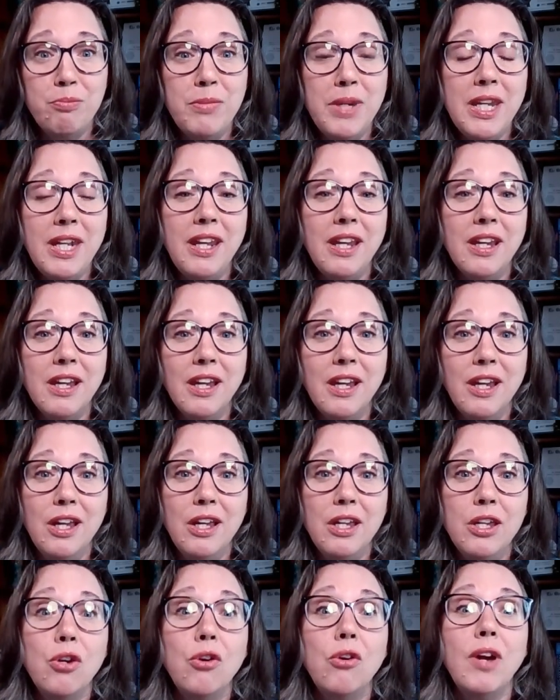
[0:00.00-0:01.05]
meaning
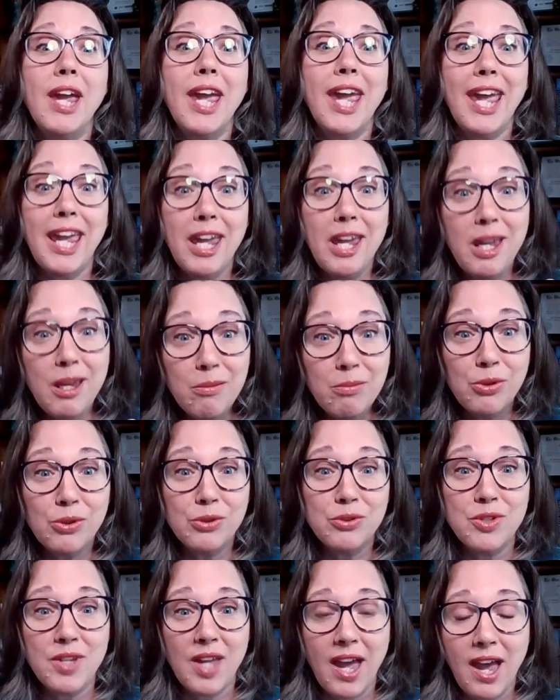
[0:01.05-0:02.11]
you're able
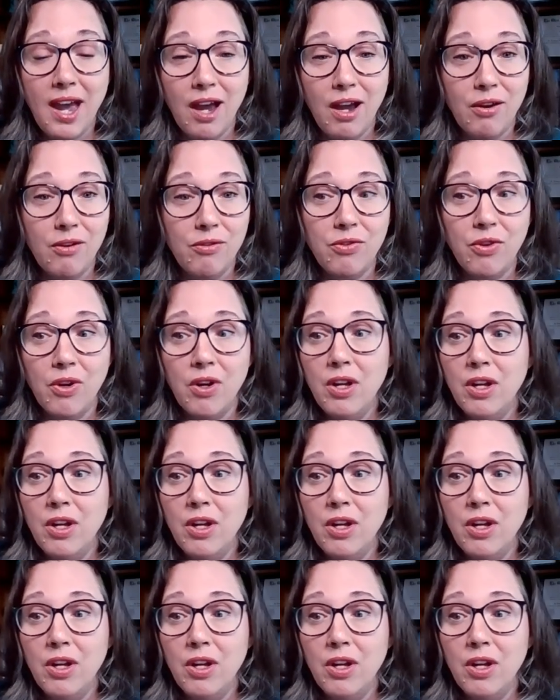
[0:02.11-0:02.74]
to have